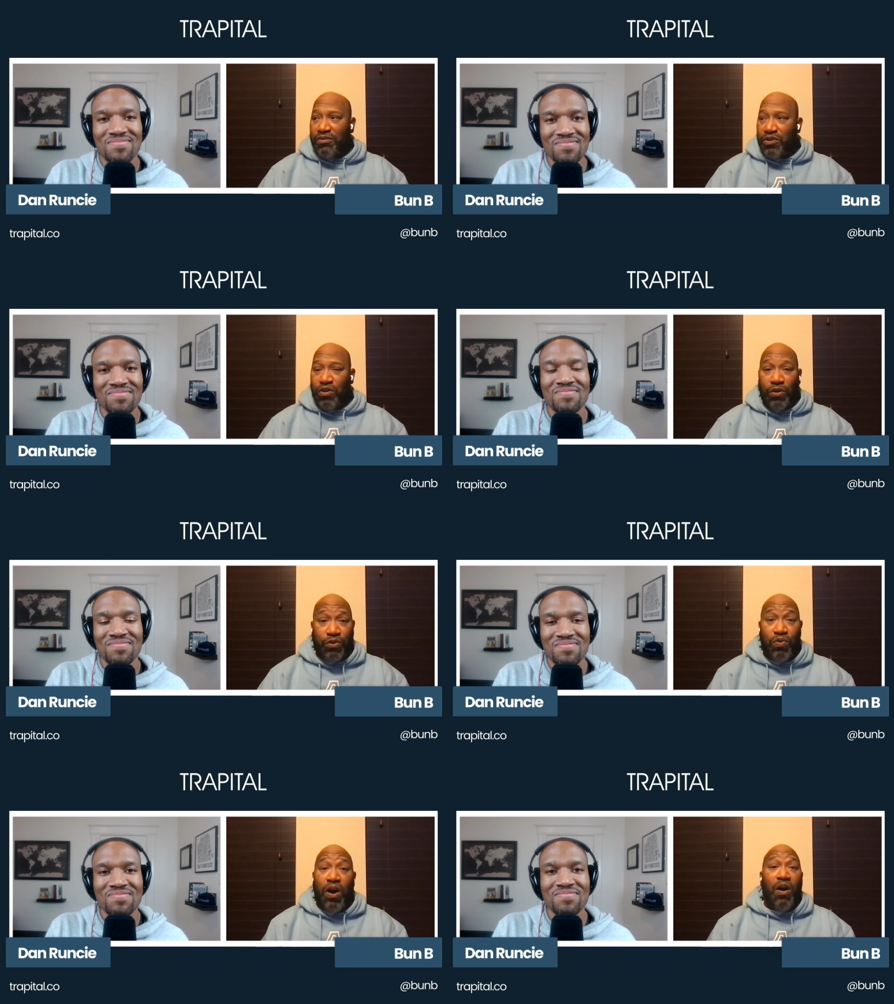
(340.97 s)
Speaker 1: you know,
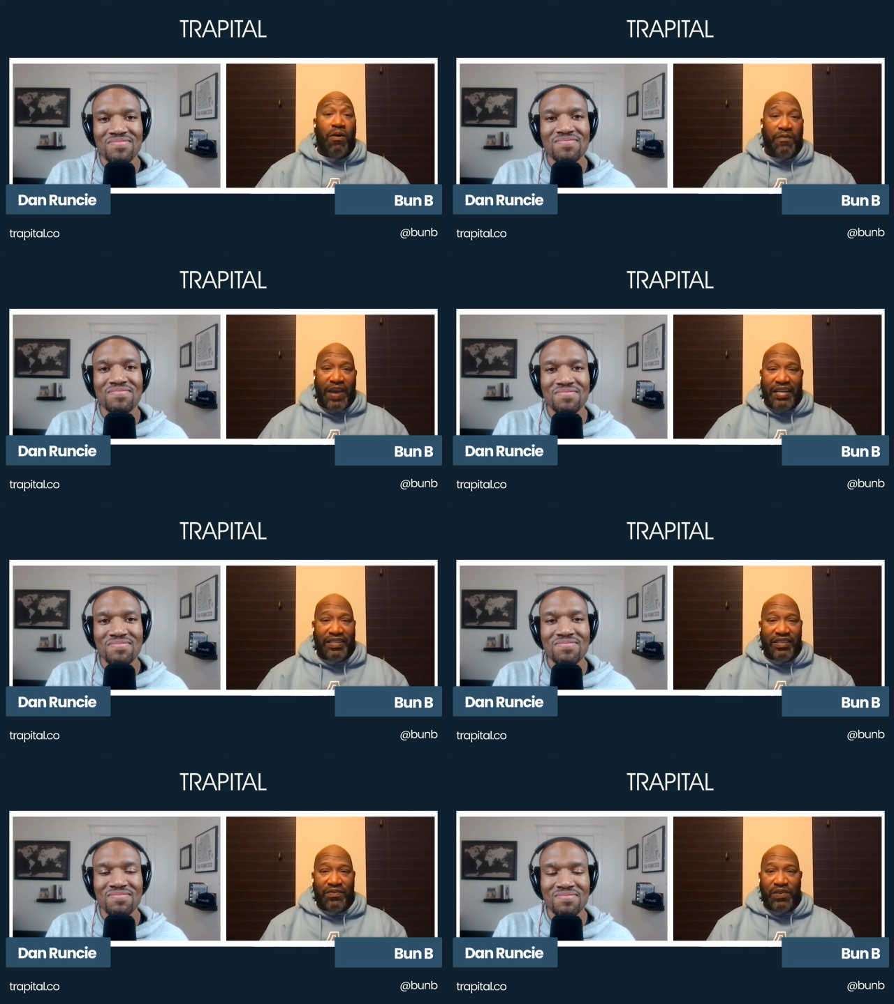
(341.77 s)
through all
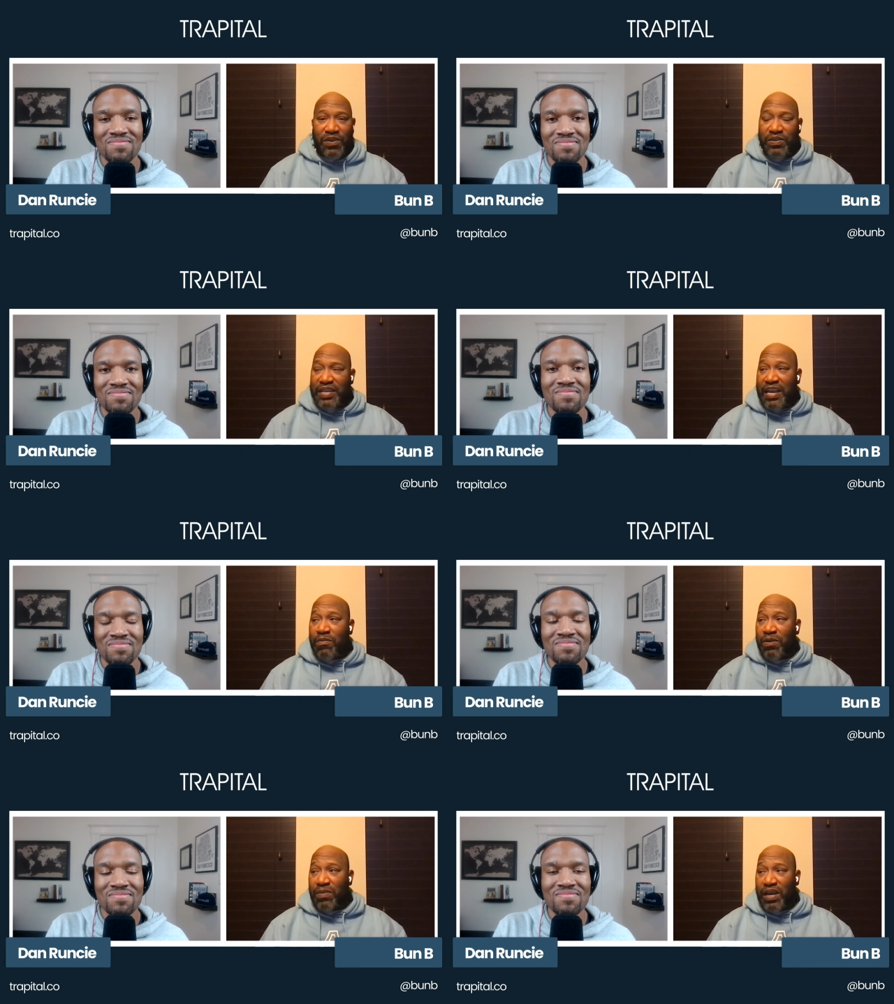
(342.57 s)
facets of
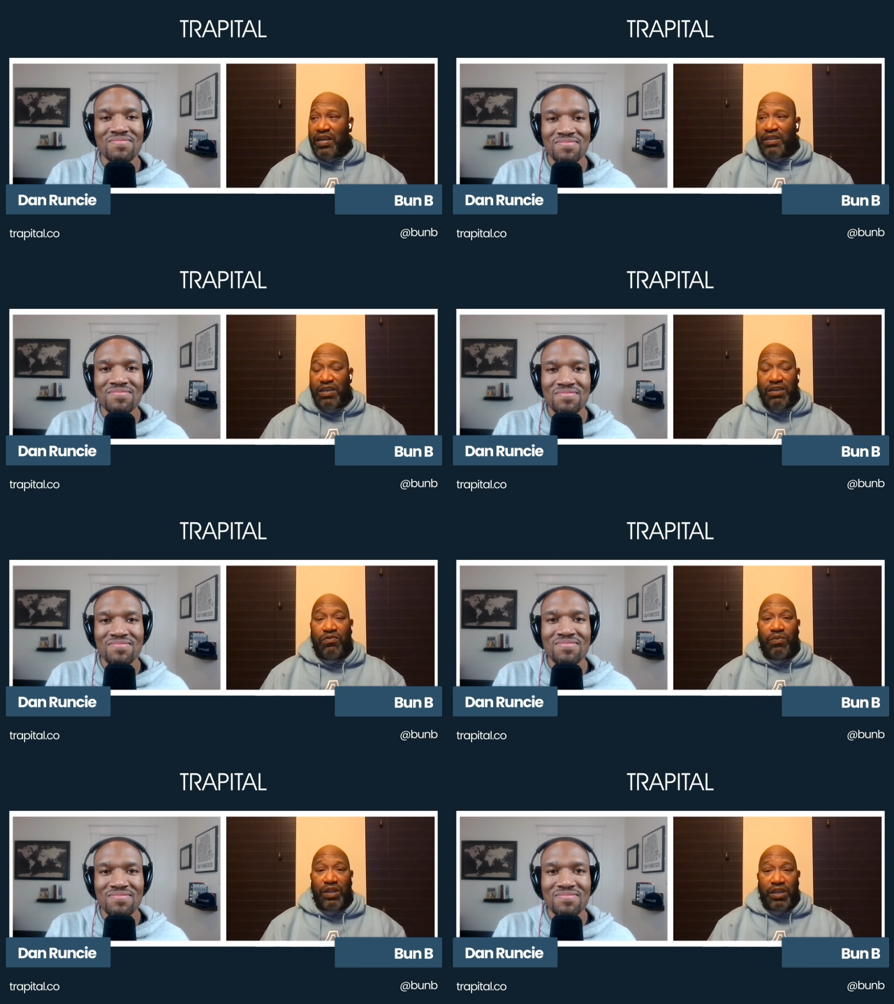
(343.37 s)
entertainment, man.
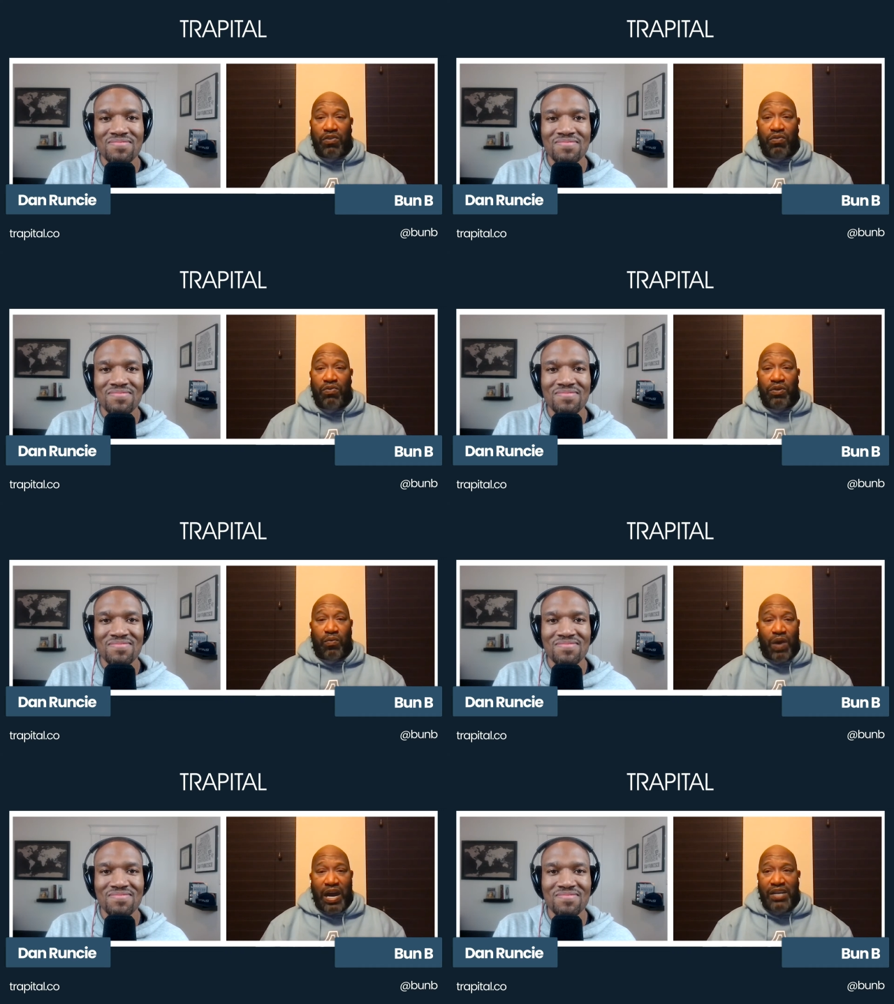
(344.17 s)
It's really cool to
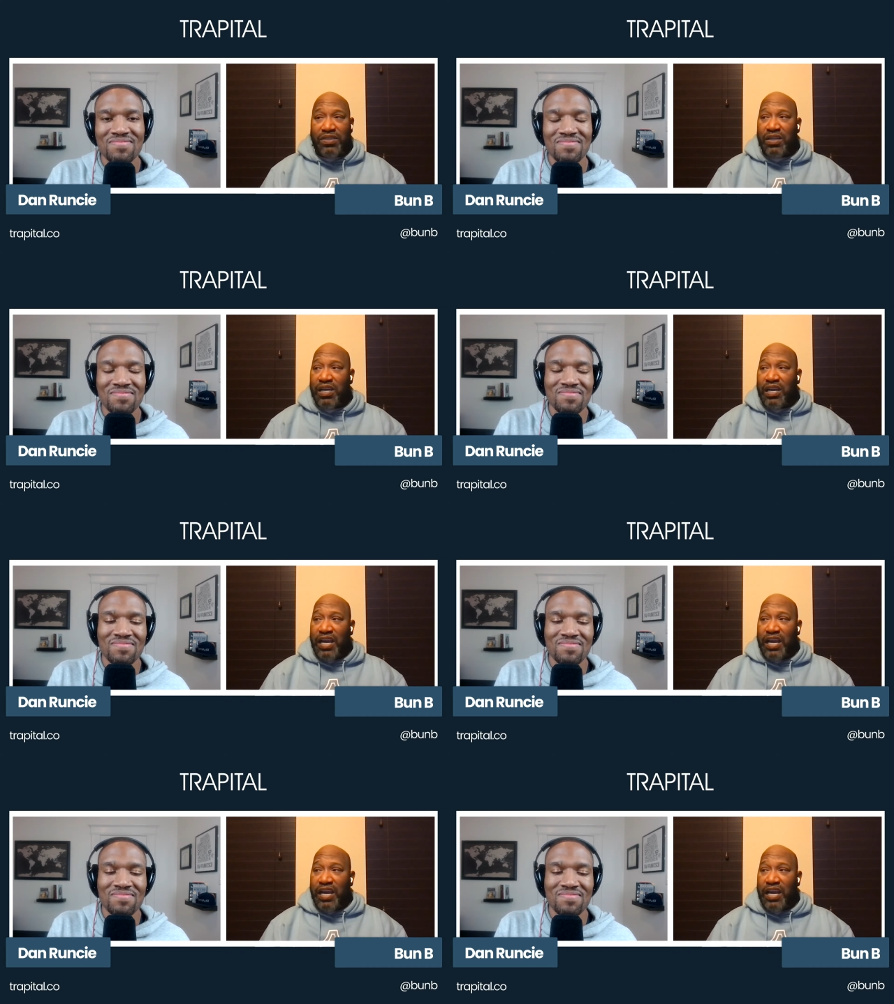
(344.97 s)
watch,